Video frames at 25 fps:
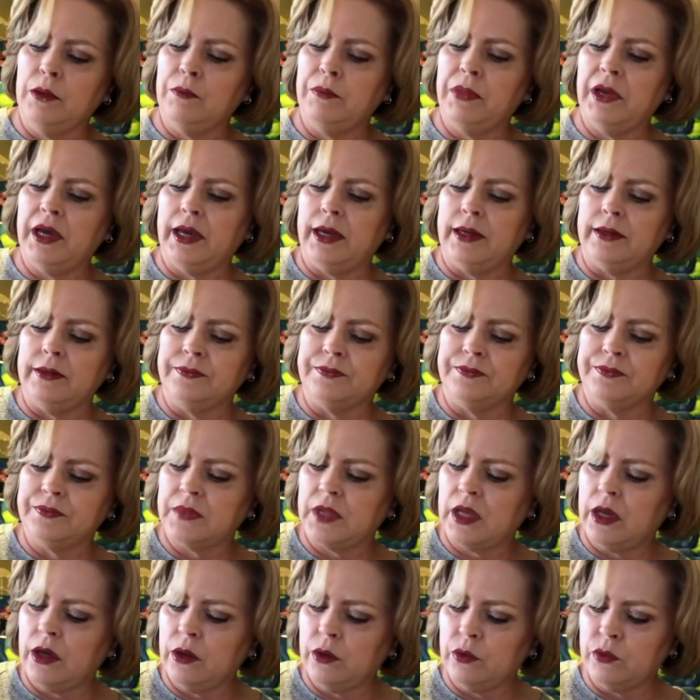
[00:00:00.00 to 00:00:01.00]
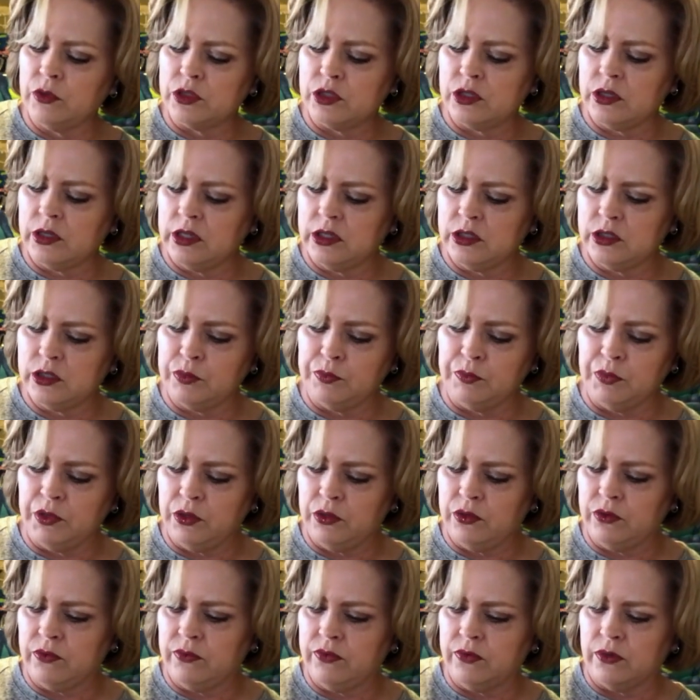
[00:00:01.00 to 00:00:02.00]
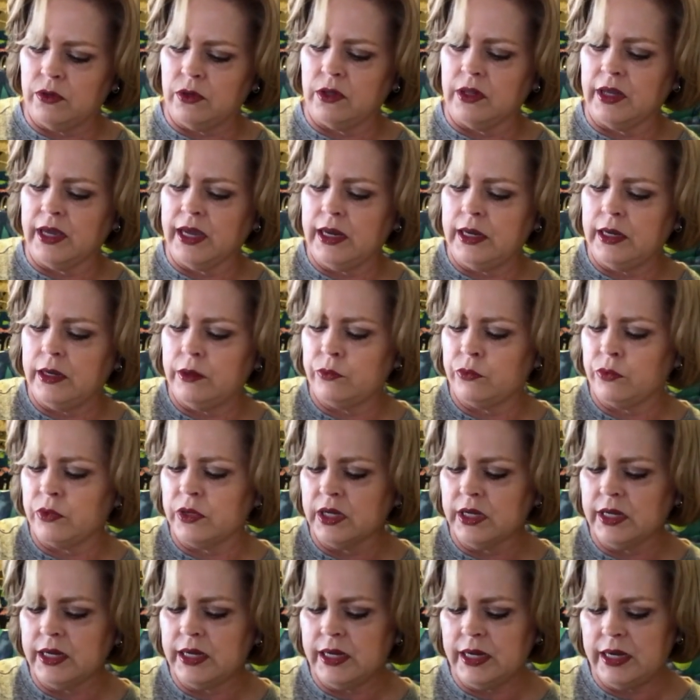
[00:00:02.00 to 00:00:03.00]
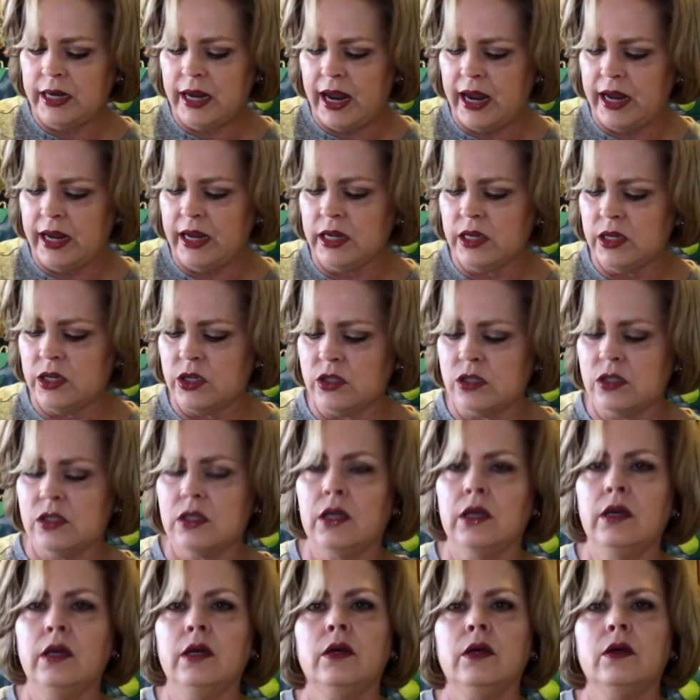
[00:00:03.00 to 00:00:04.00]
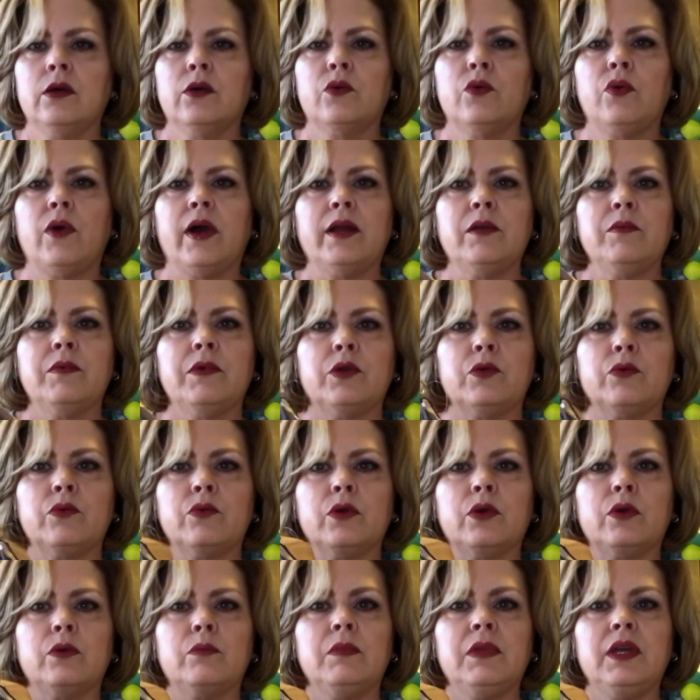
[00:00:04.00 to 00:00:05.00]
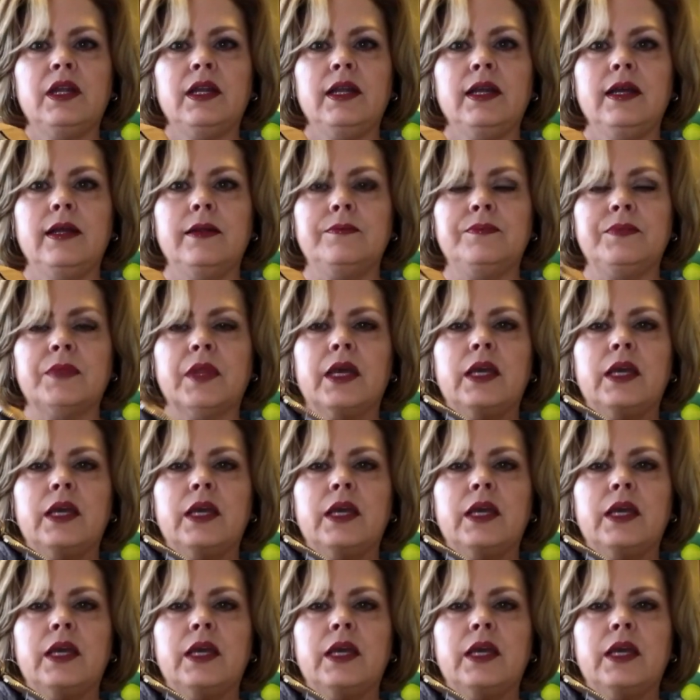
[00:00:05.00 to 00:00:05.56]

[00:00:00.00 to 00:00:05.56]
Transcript: But oh, it's beautiful, and really it has quite a bit of room in it.